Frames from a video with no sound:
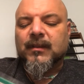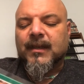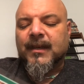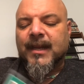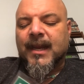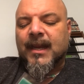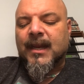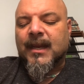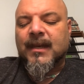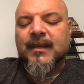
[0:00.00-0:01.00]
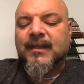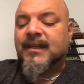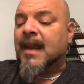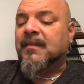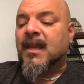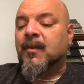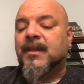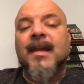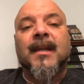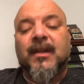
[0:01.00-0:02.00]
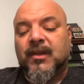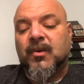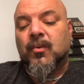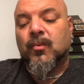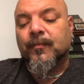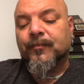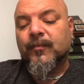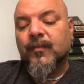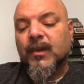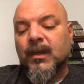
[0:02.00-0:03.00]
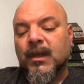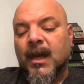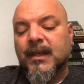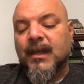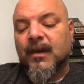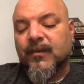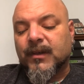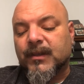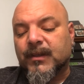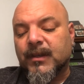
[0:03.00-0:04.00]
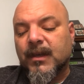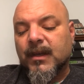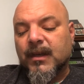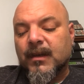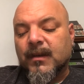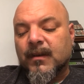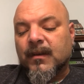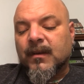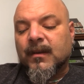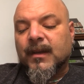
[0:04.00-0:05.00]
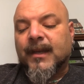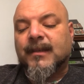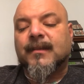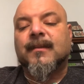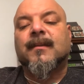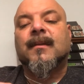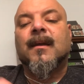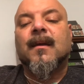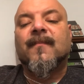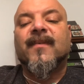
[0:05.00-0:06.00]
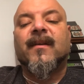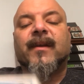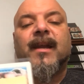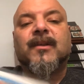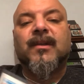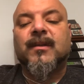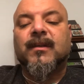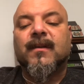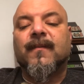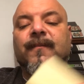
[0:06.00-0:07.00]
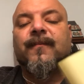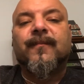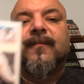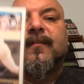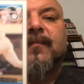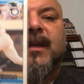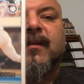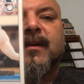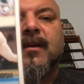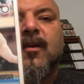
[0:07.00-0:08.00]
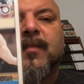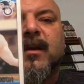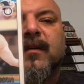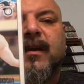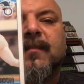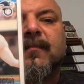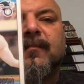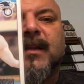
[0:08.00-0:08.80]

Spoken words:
And then same thing with 92 Donruss. It's the variations of period and no period.